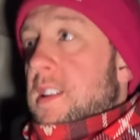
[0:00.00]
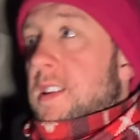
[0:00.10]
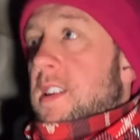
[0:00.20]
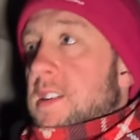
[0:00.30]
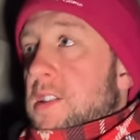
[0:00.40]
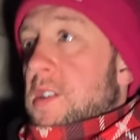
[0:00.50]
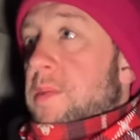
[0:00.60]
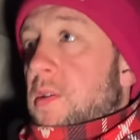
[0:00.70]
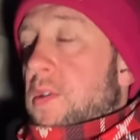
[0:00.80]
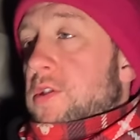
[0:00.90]
this is going to be
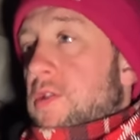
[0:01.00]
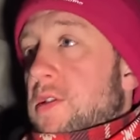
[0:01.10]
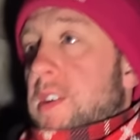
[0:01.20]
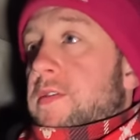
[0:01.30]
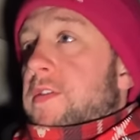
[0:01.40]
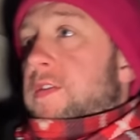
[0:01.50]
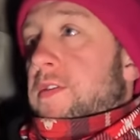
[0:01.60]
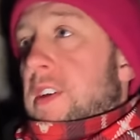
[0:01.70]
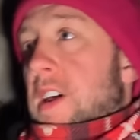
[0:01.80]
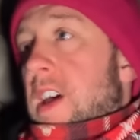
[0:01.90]
the worst round
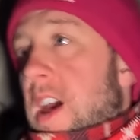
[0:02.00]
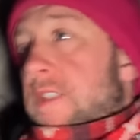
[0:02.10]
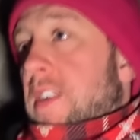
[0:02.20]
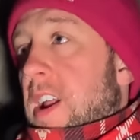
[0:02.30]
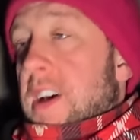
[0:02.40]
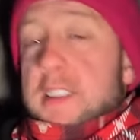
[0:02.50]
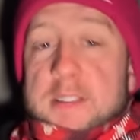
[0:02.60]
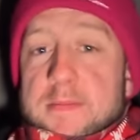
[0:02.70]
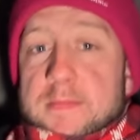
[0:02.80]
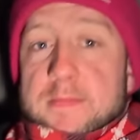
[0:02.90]
I've ever had
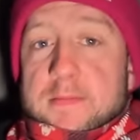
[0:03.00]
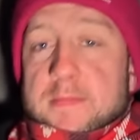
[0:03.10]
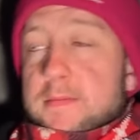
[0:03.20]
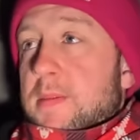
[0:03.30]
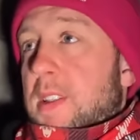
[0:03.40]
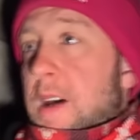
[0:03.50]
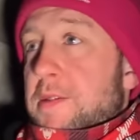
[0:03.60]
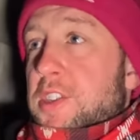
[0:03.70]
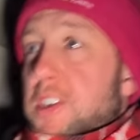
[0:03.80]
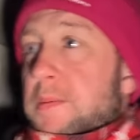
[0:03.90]

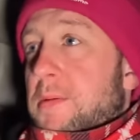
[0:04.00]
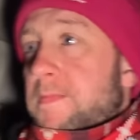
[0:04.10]
lambing sheep.